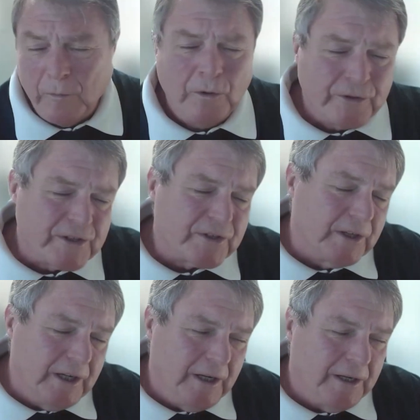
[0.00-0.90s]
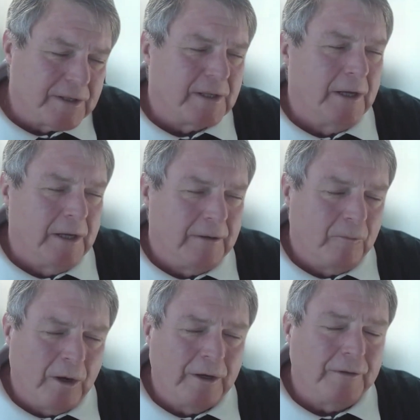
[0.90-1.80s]
What I want to see is
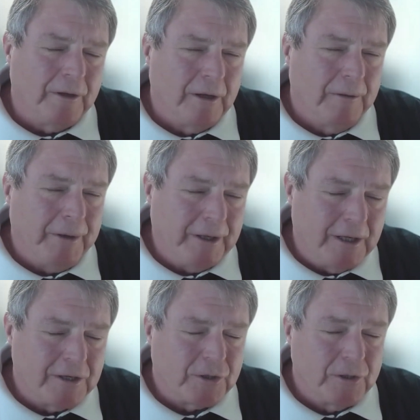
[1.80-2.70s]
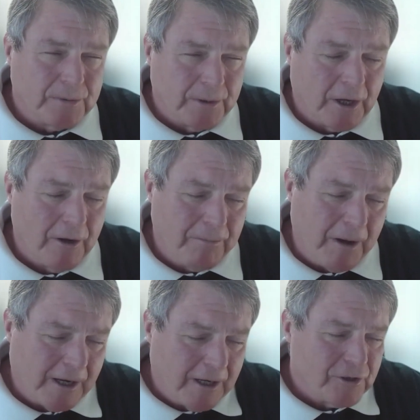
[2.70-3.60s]
that one of the big issues with
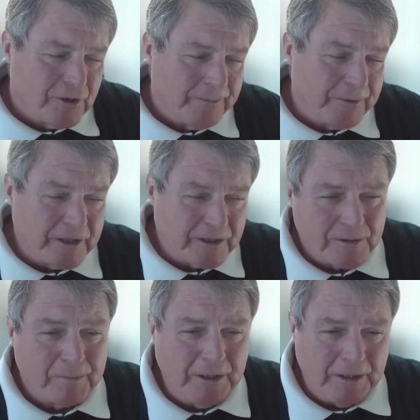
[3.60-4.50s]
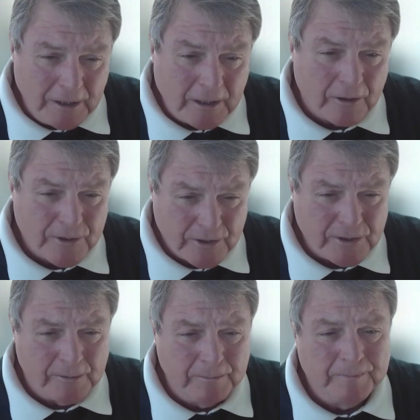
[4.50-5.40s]
co-packaged optics has been
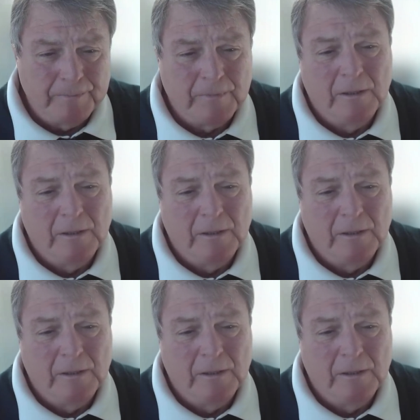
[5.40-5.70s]
ecosystem.